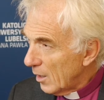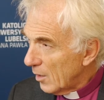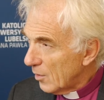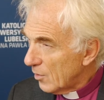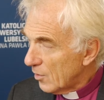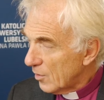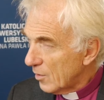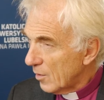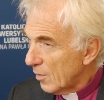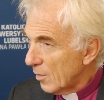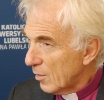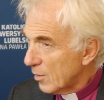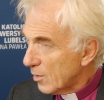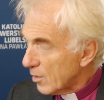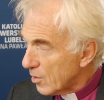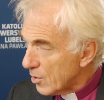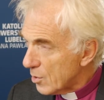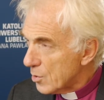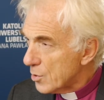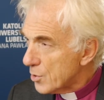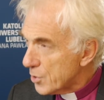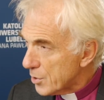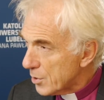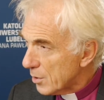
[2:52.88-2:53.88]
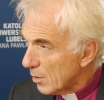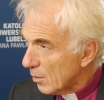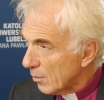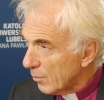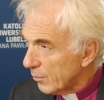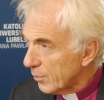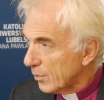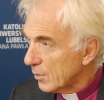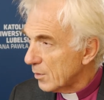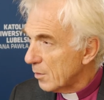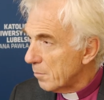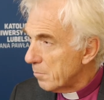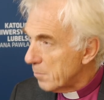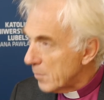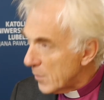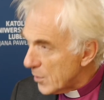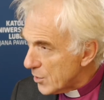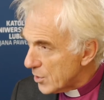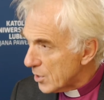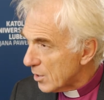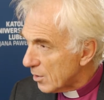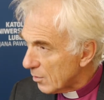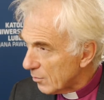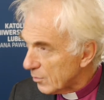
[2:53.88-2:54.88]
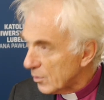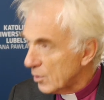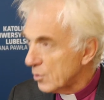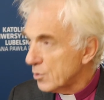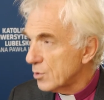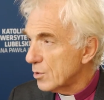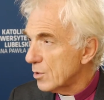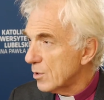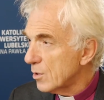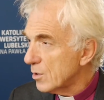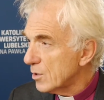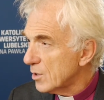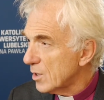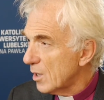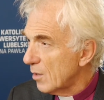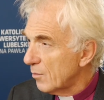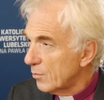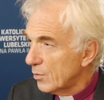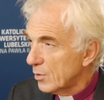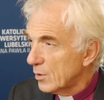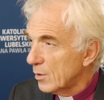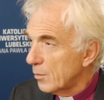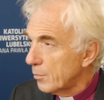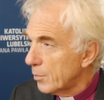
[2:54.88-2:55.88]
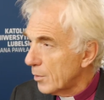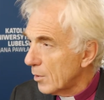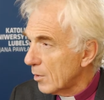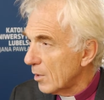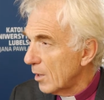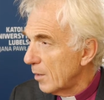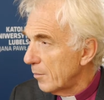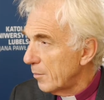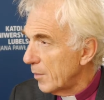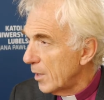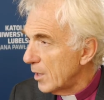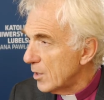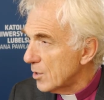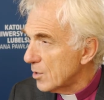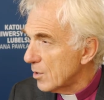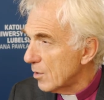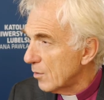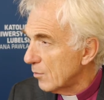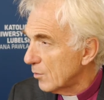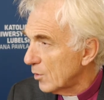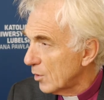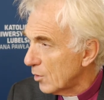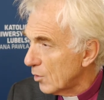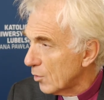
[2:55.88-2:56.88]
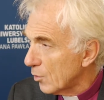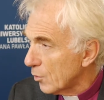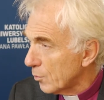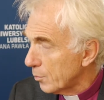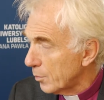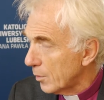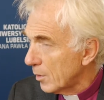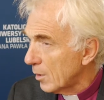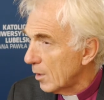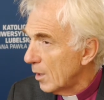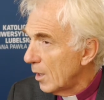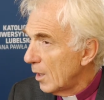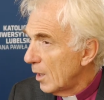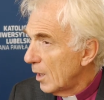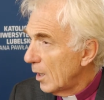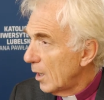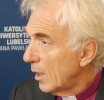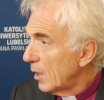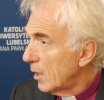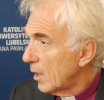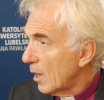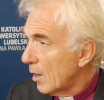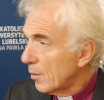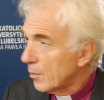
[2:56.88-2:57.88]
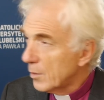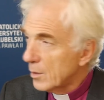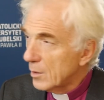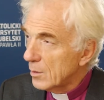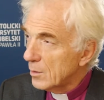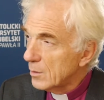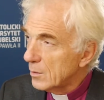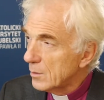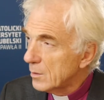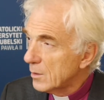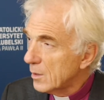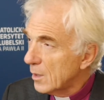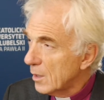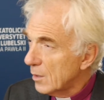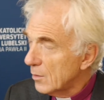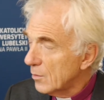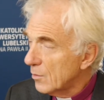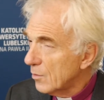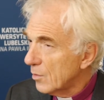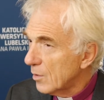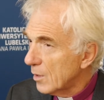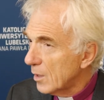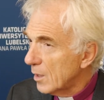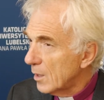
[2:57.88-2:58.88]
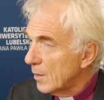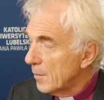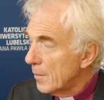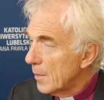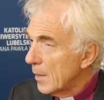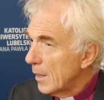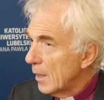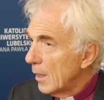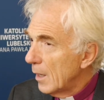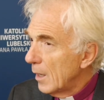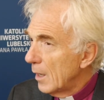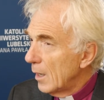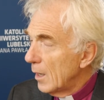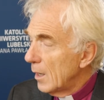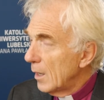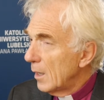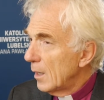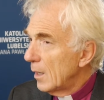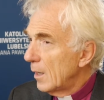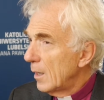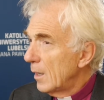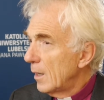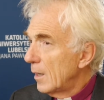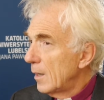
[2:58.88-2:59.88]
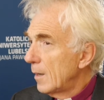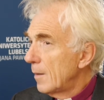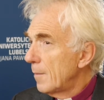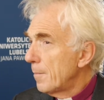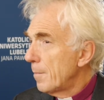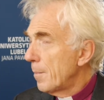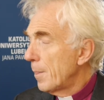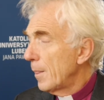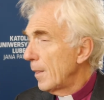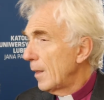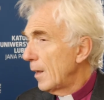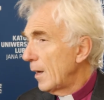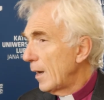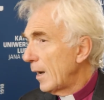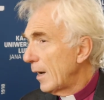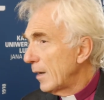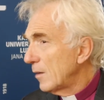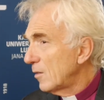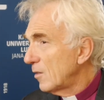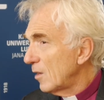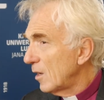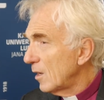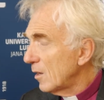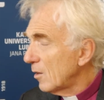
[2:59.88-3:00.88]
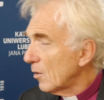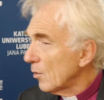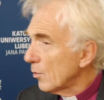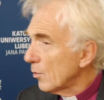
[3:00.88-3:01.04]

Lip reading: is crucial for the mission of the Church and for the proclamation of the gospel in our own country. I think